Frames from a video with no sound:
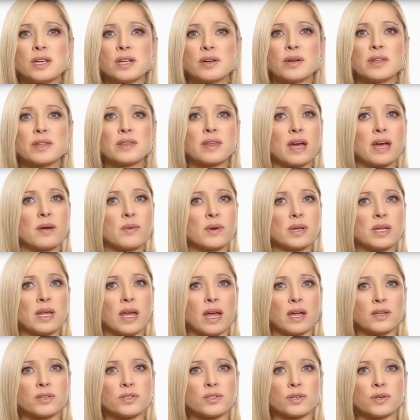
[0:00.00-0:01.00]
thyroid
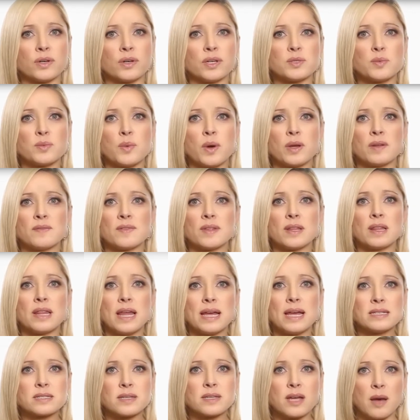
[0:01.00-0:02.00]
cancer is one of the
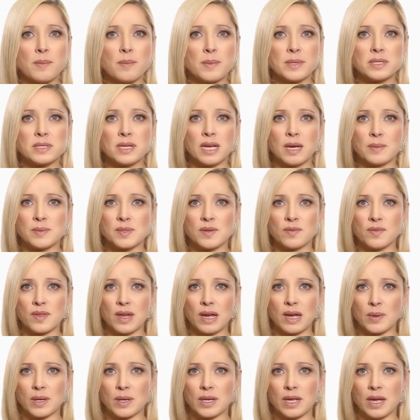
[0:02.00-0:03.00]
less common types of
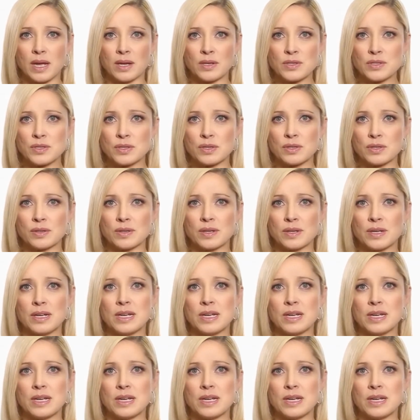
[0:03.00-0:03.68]
thyroid cancer,